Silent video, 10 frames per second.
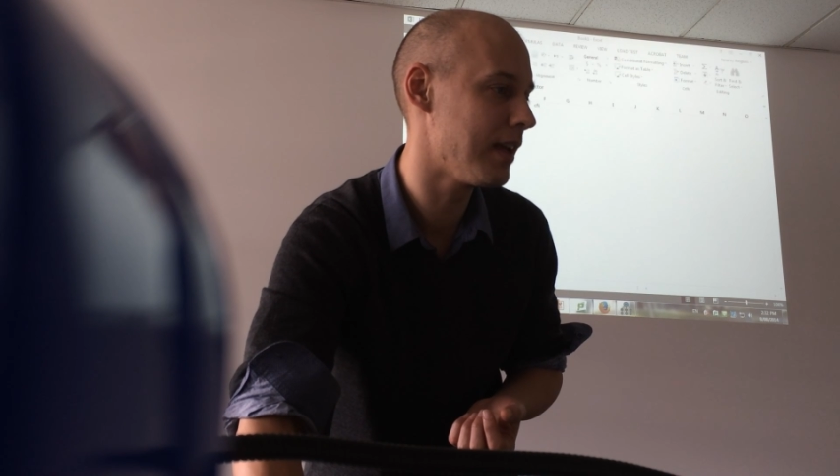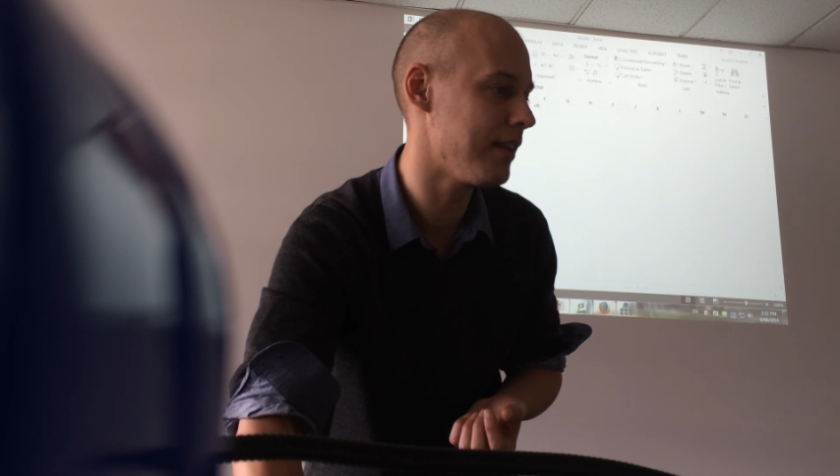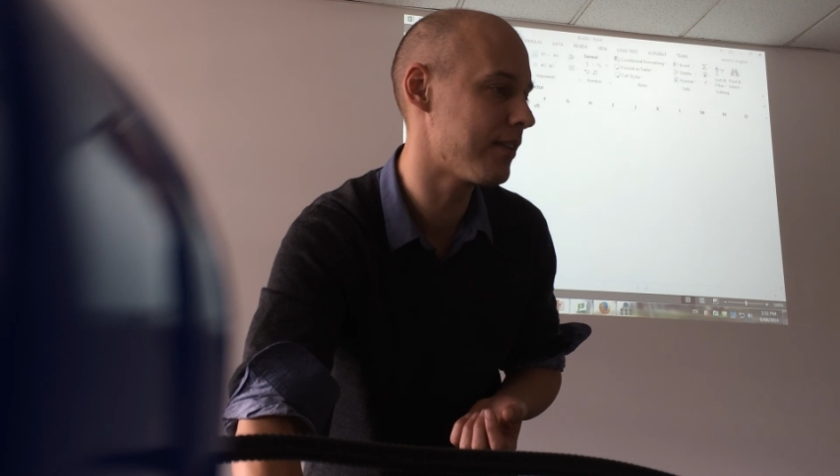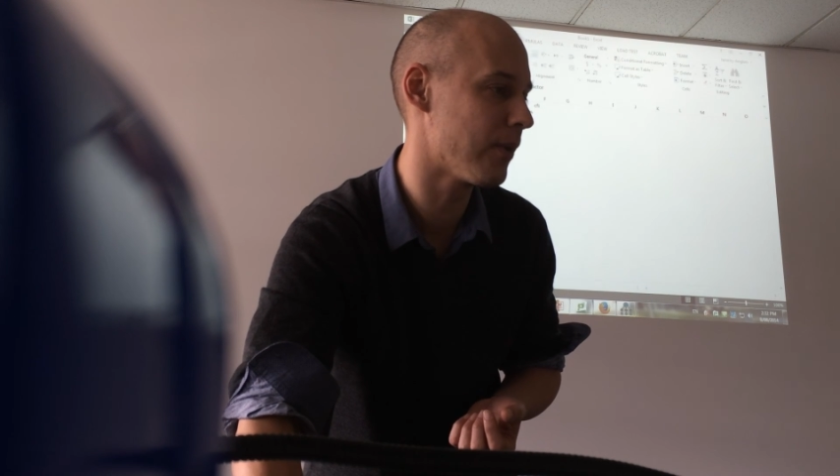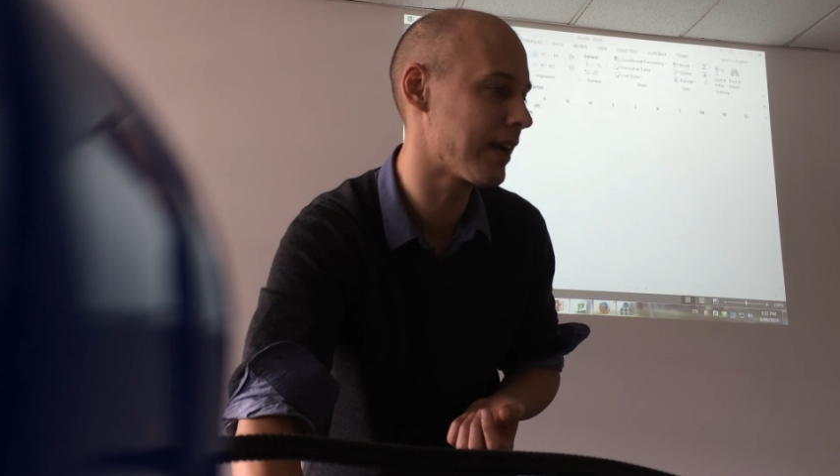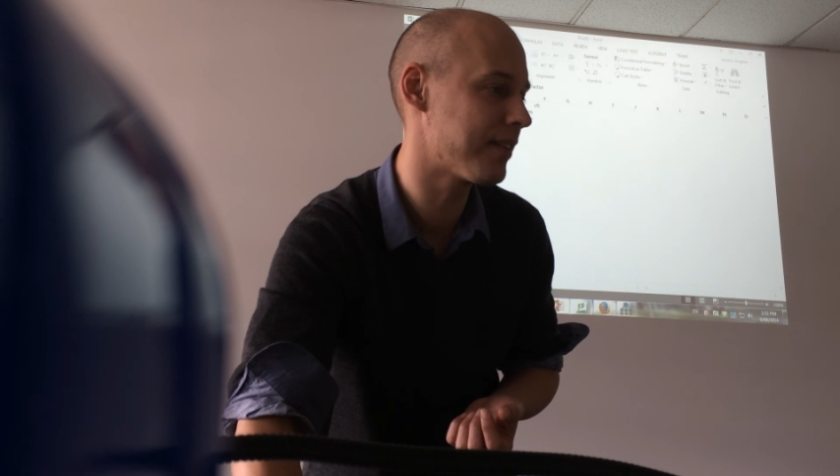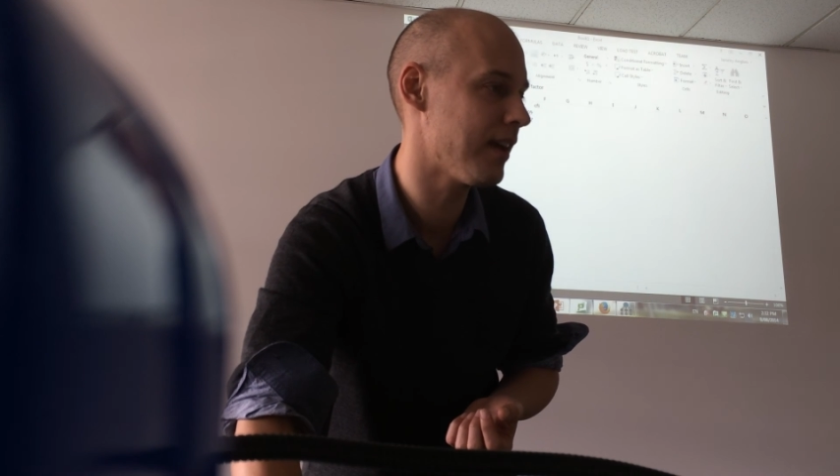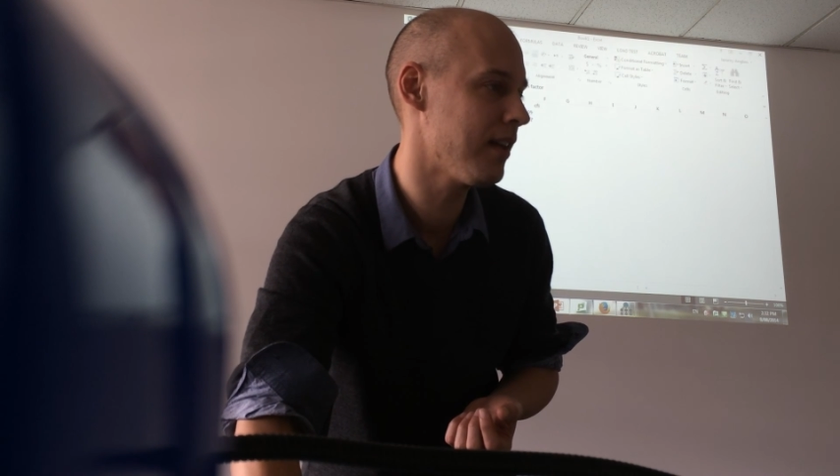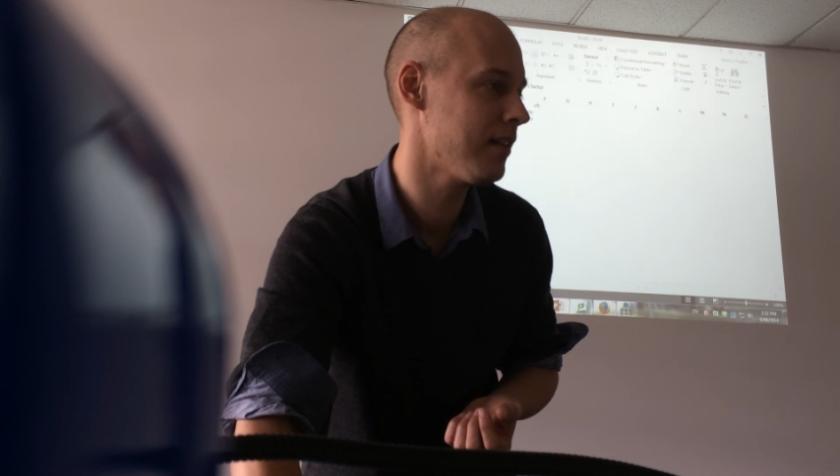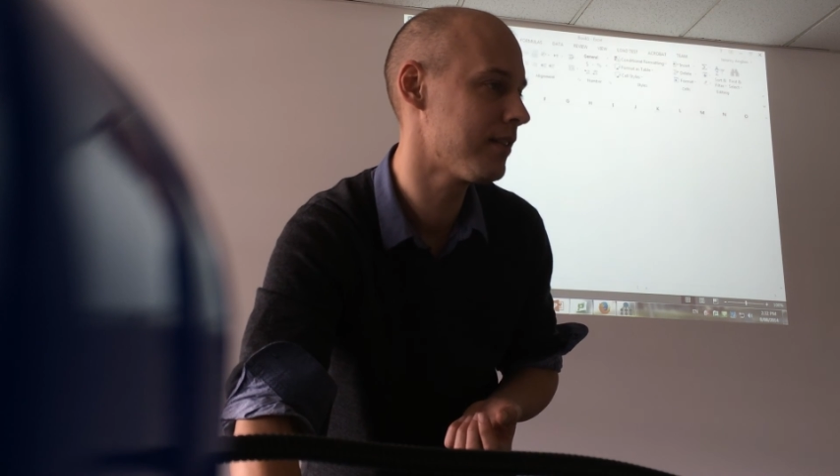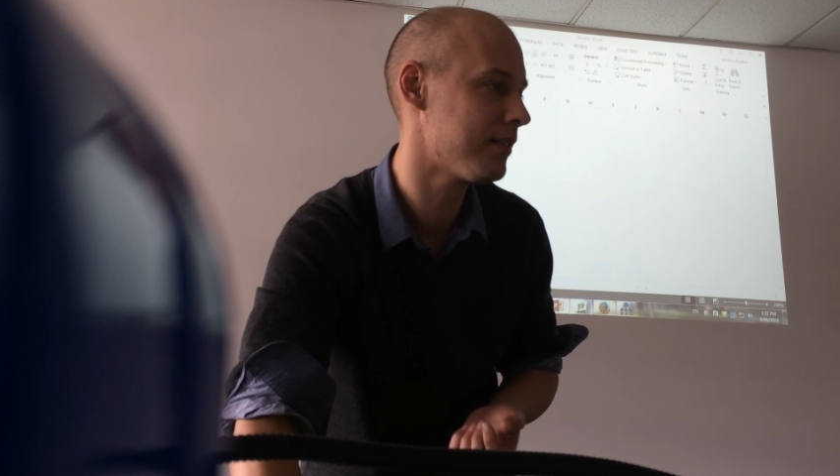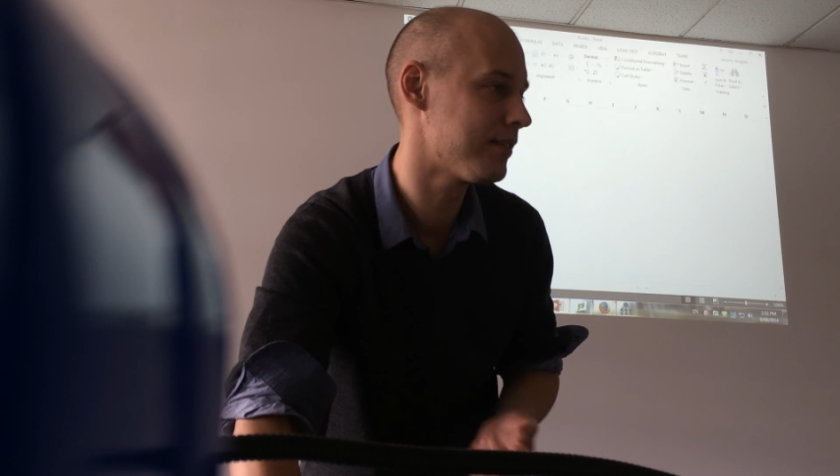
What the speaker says: into Excel